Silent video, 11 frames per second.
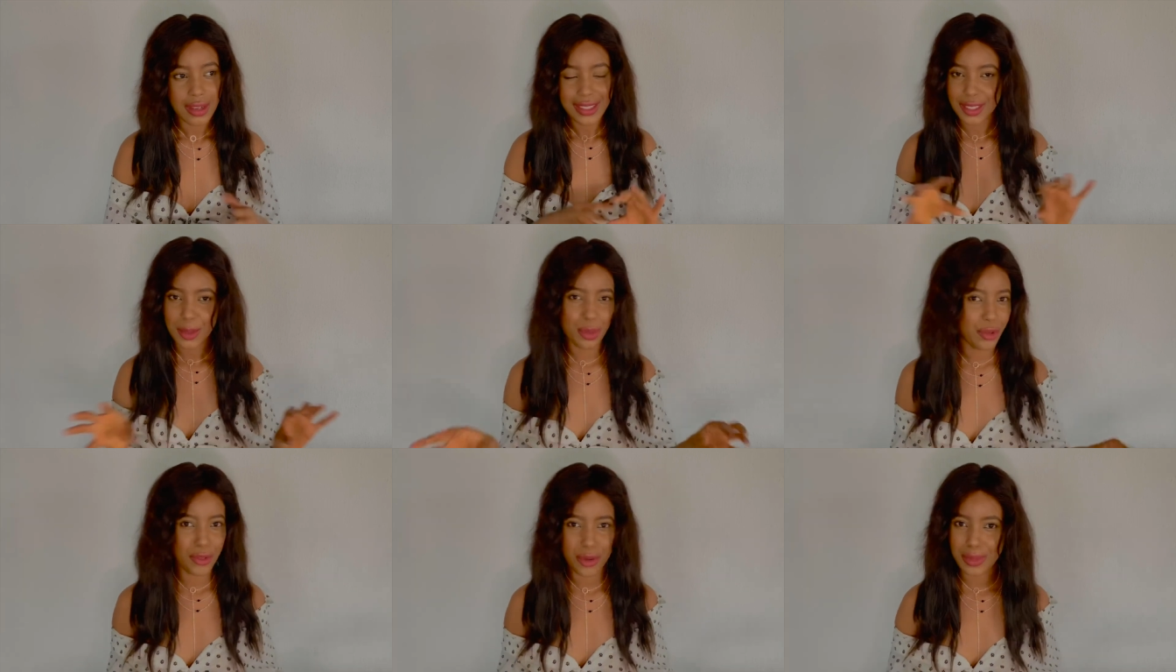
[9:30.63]
Cheap
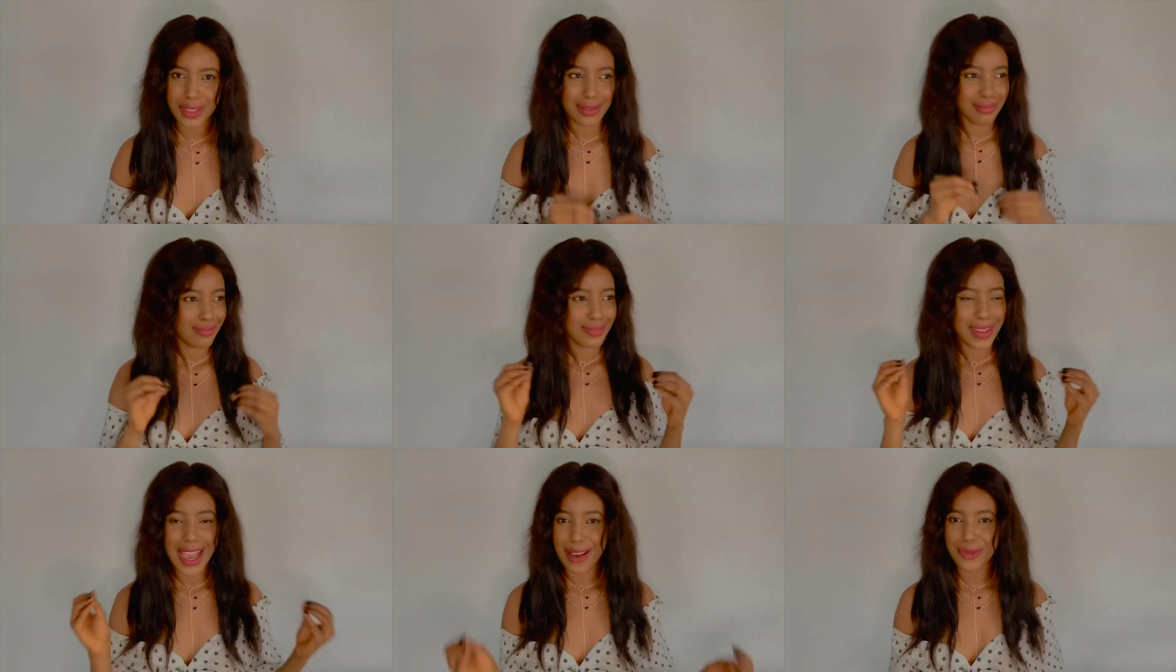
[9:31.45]
perfumes
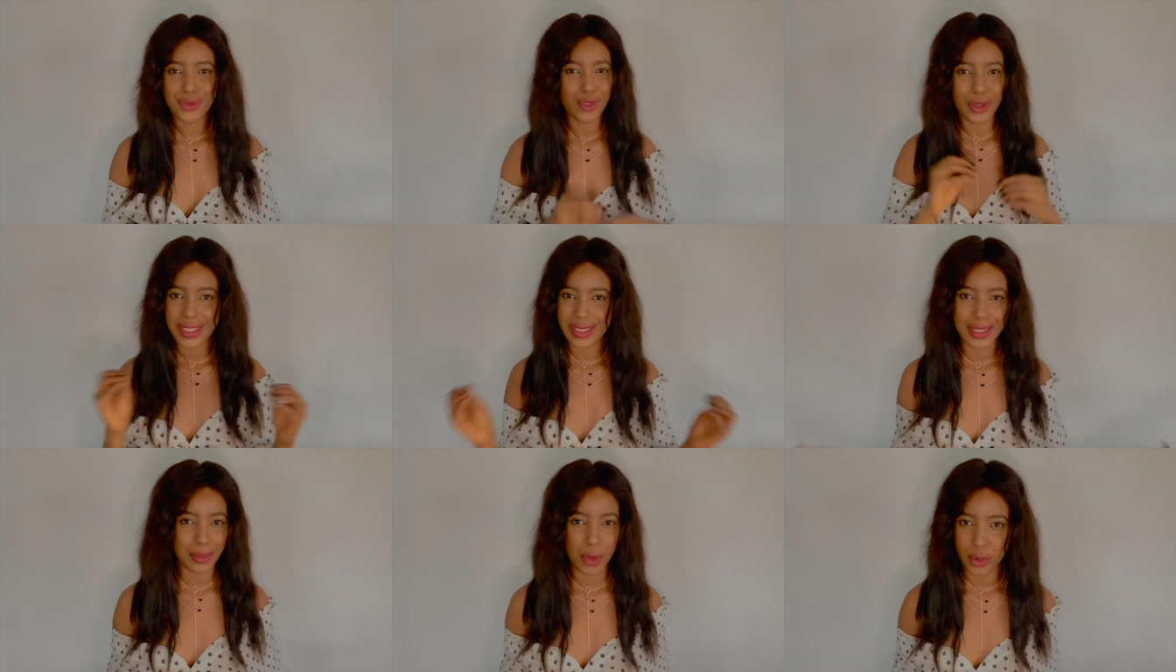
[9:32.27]
have toxic
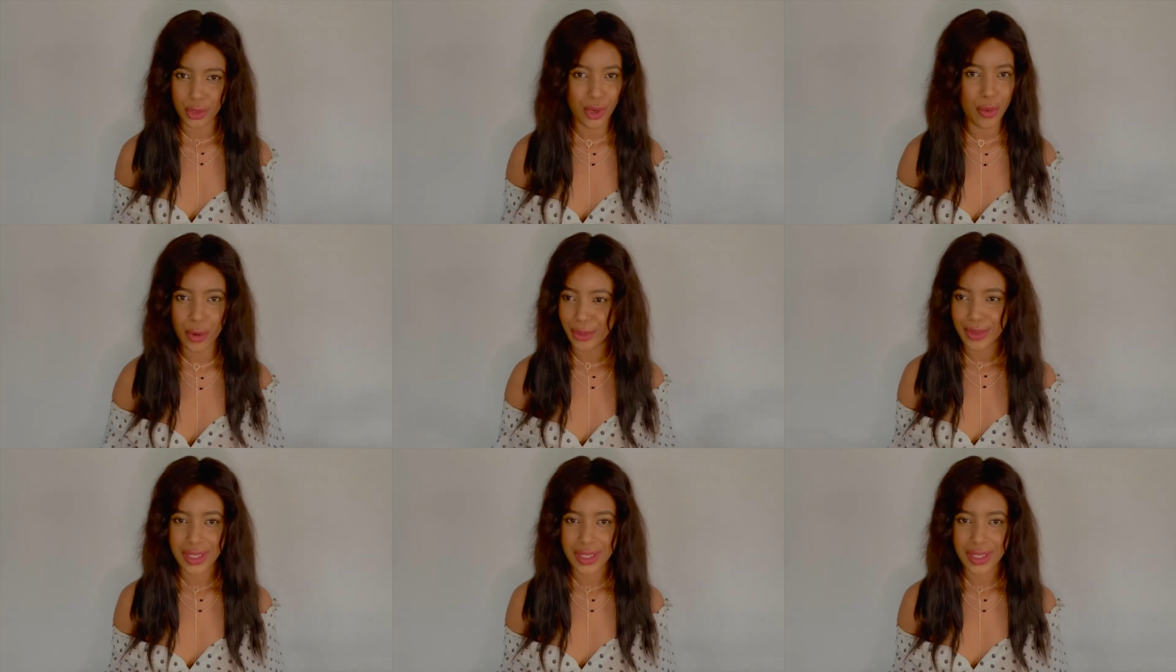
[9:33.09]
smells, come on.